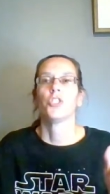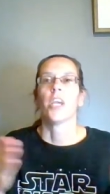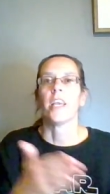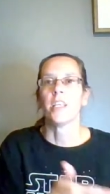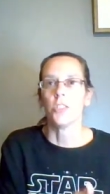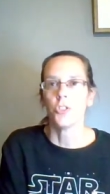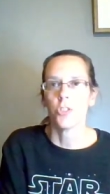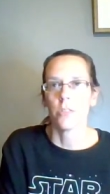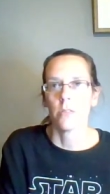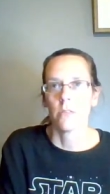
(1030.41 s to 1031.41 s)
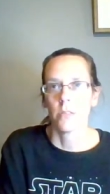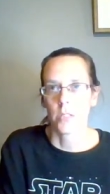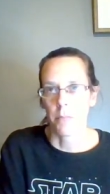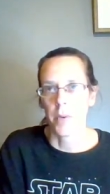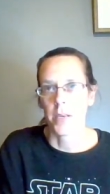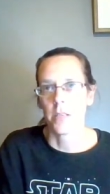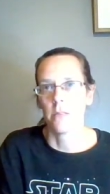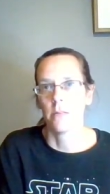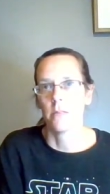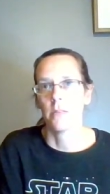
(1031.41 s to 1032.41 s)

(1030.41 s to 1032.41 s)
changed somebody?